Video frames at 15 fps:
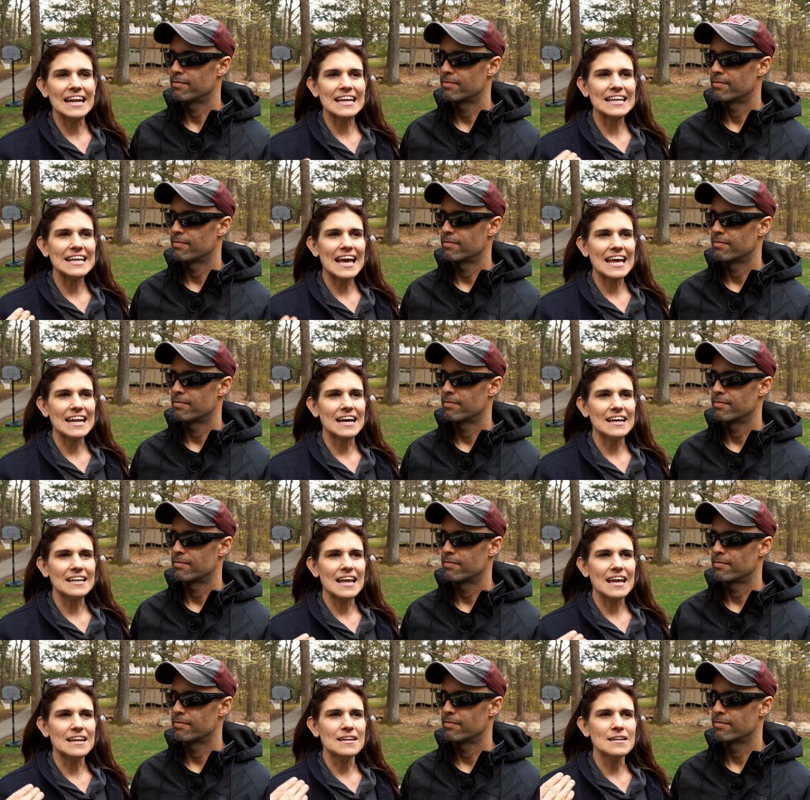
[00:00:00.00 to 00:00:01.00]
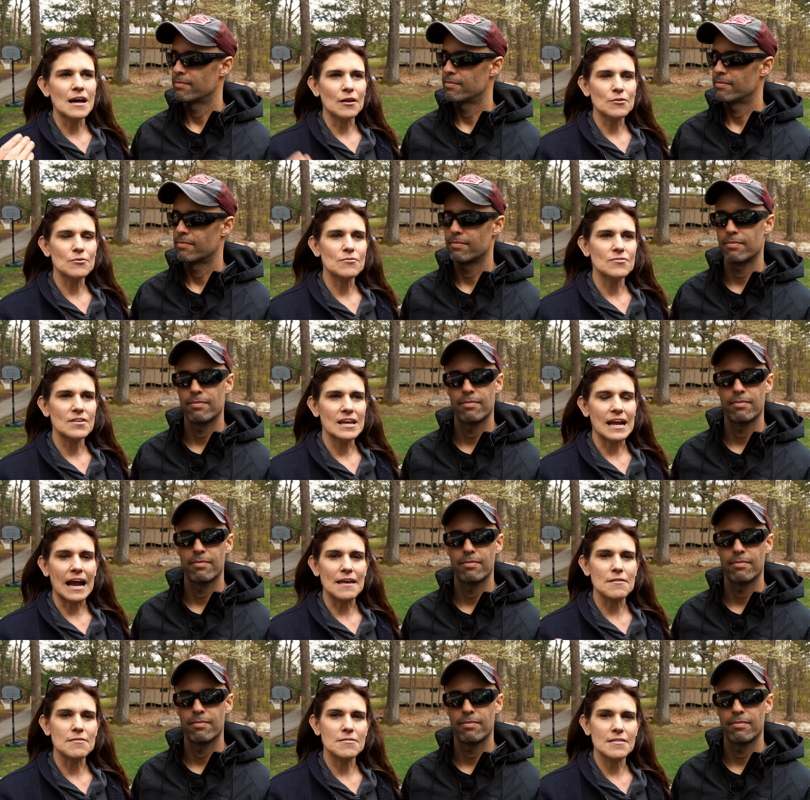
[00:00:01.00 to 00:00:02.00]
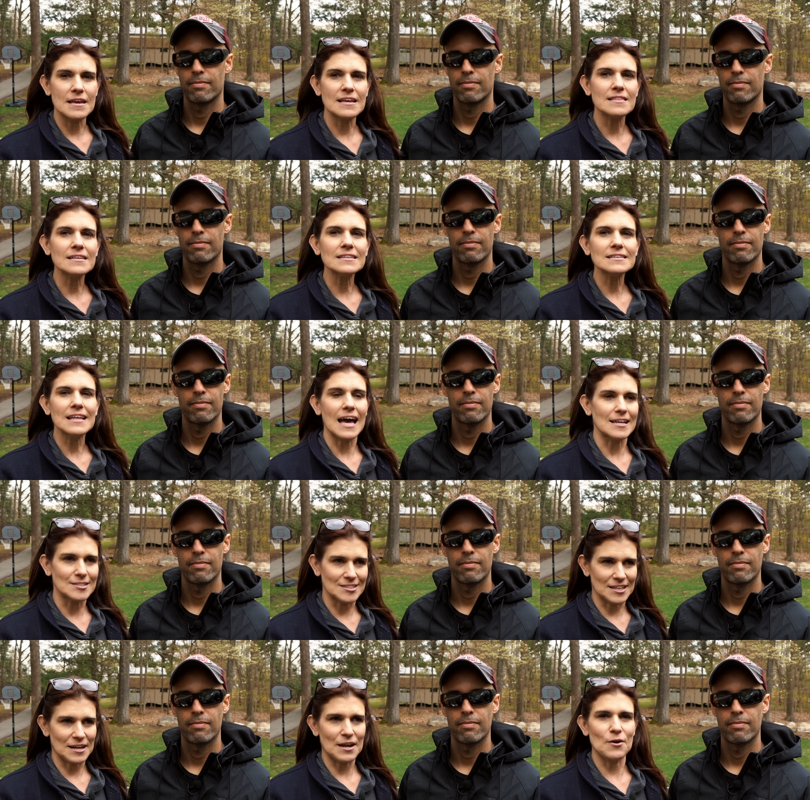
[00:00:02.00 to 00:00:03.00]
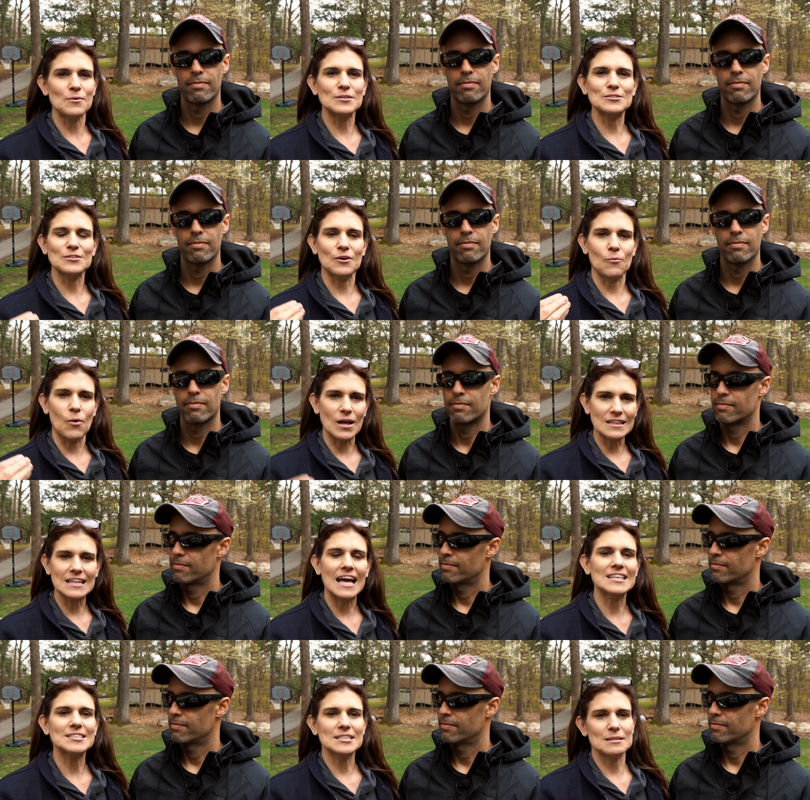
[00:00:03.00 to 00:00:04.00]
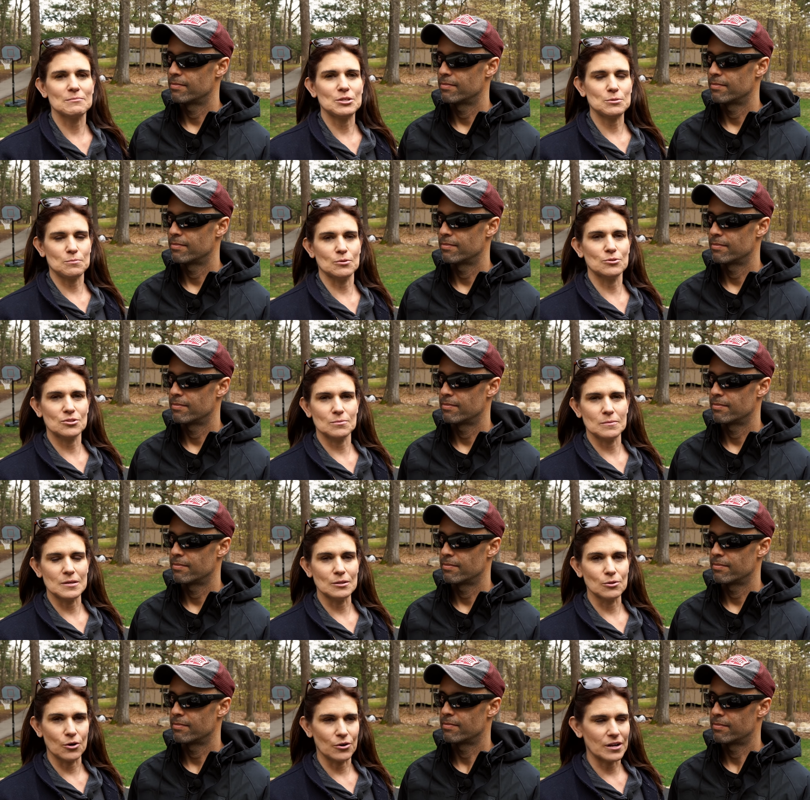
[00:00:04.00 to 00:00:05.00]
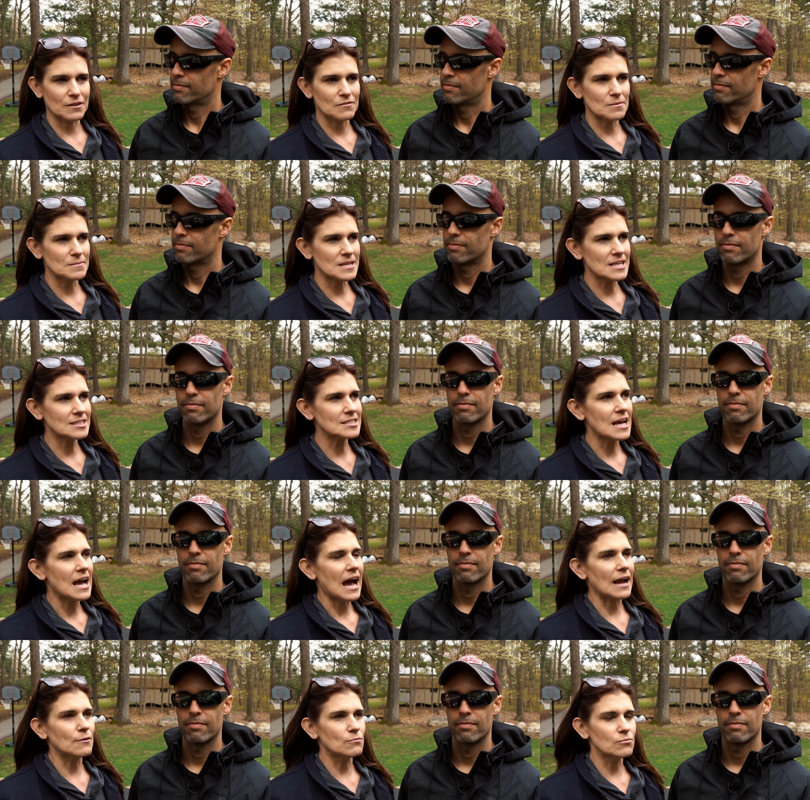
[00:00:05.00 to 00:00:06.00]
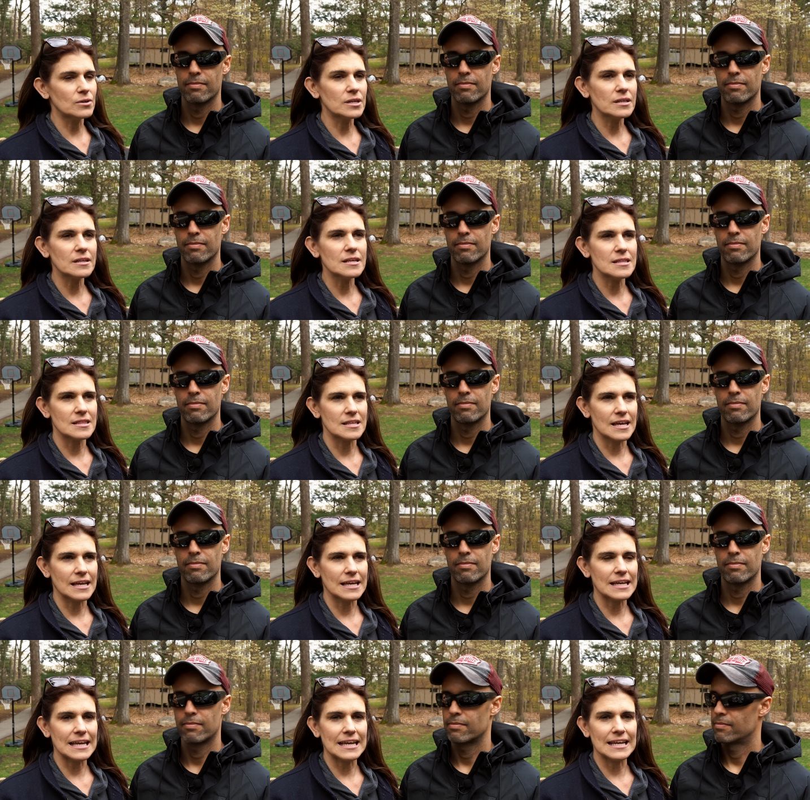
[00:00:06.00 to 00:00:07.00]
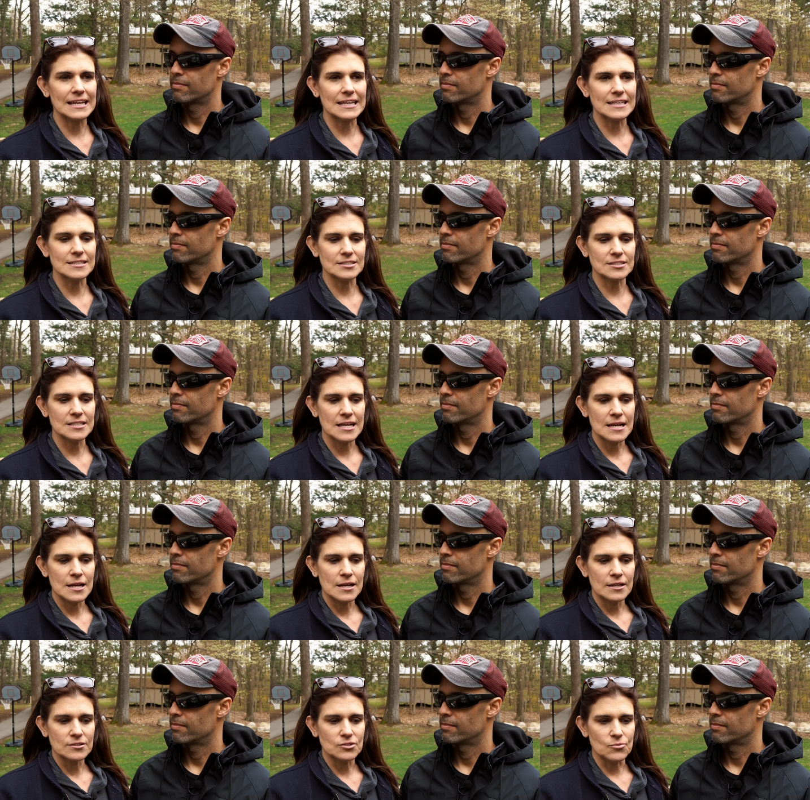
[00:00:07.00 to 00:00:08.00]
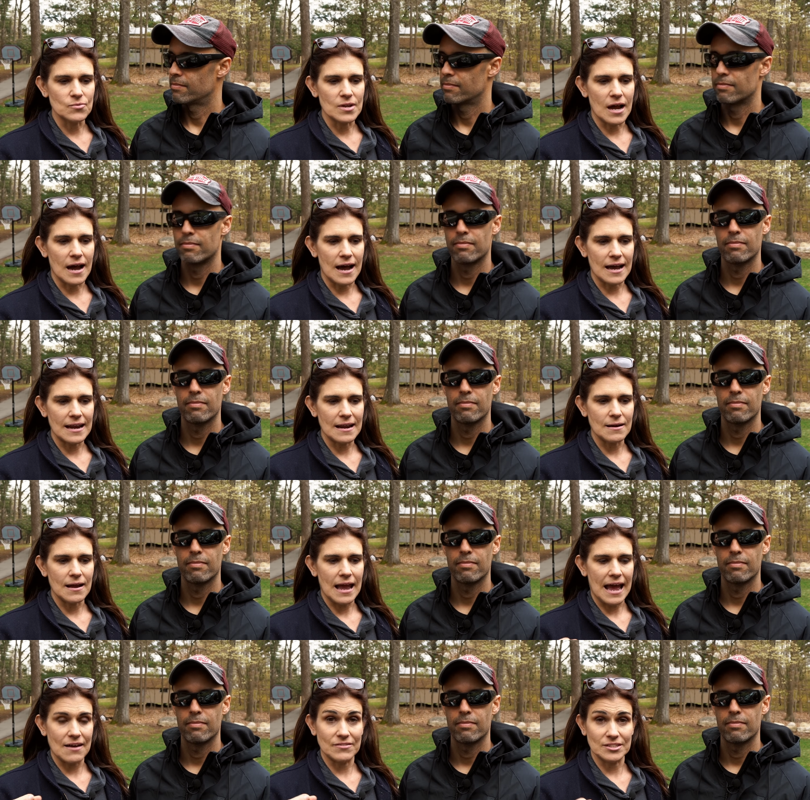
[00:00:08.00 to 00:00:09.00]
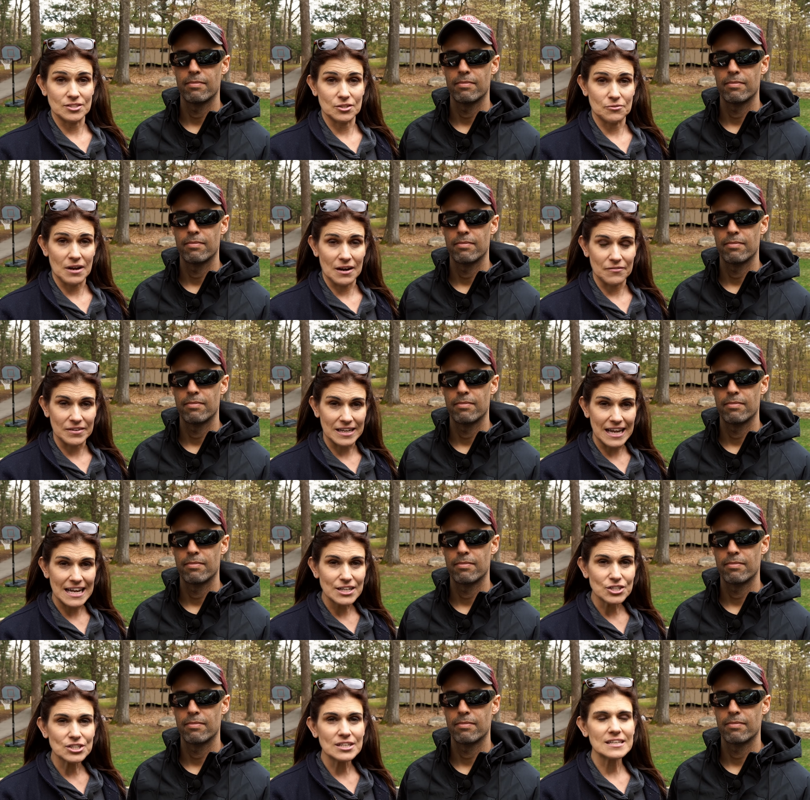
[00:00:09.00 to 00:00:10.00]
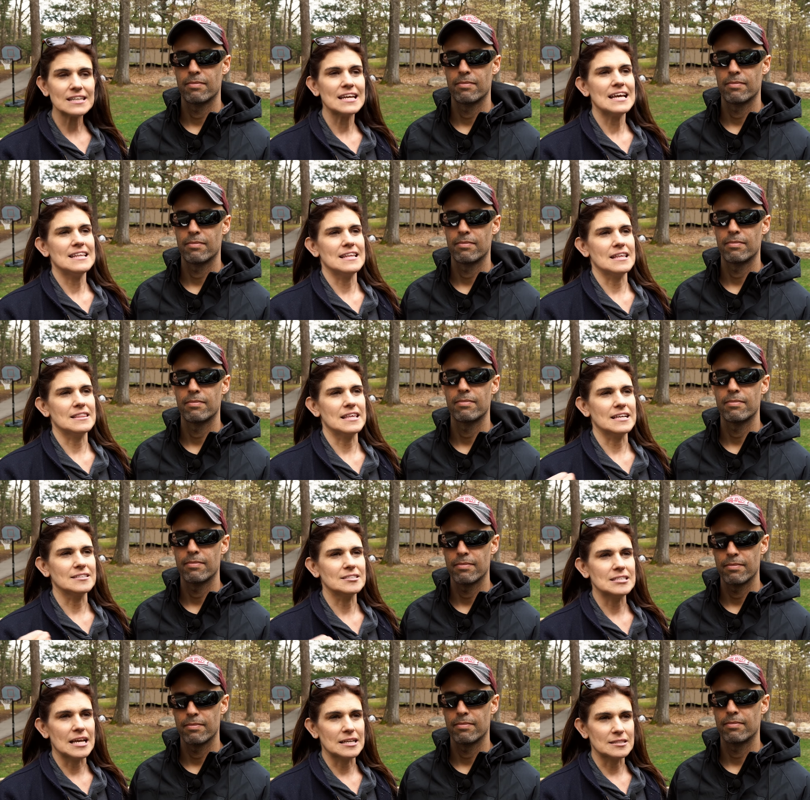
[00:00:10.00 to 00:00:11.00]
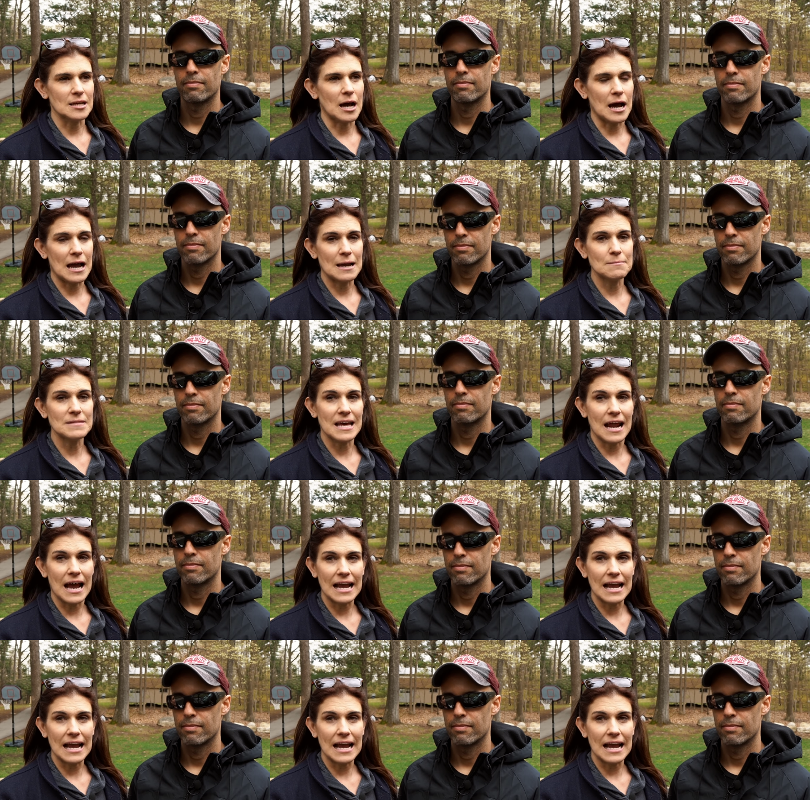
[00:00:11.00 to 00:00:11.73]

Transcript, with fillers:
Speaker 1: And again, another thing, I think the lesson I always learn what lesson am I supposed to be learning from this? I really think it is to not have instant gratification, that things take time, that